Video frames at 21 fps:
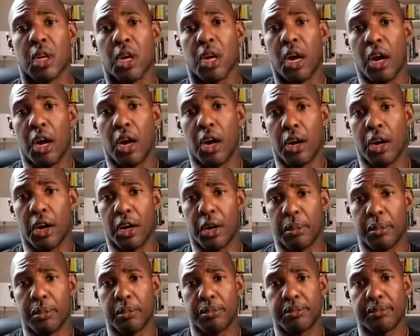
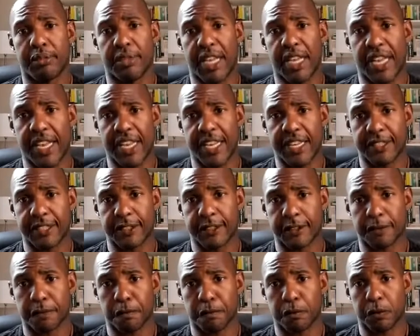And
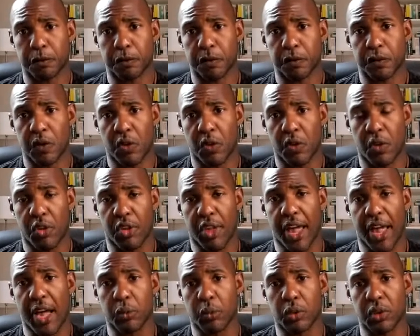
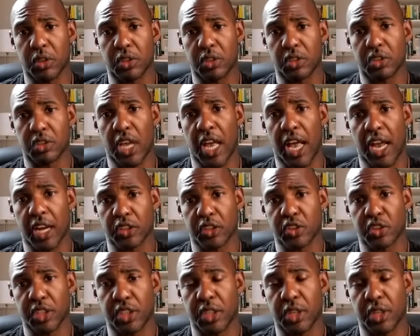that was
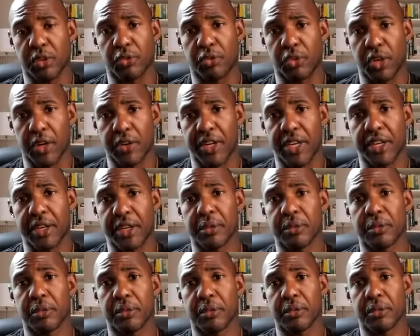actually a very,
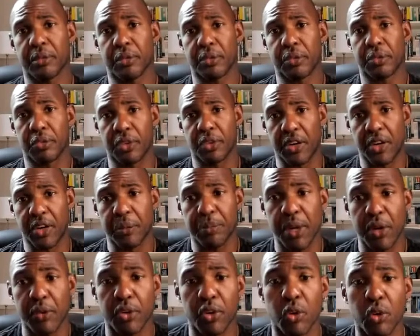very
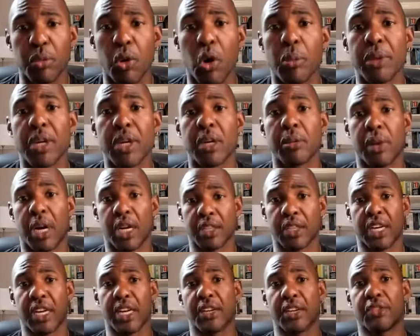pivotal moment in my
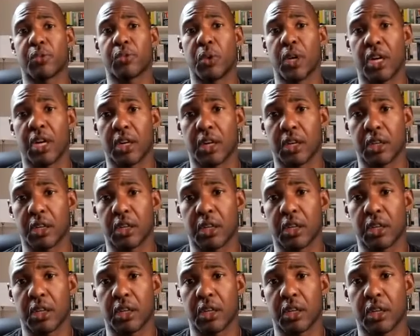life
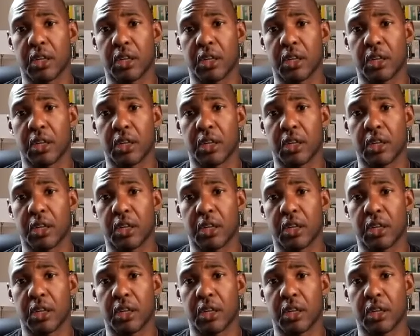where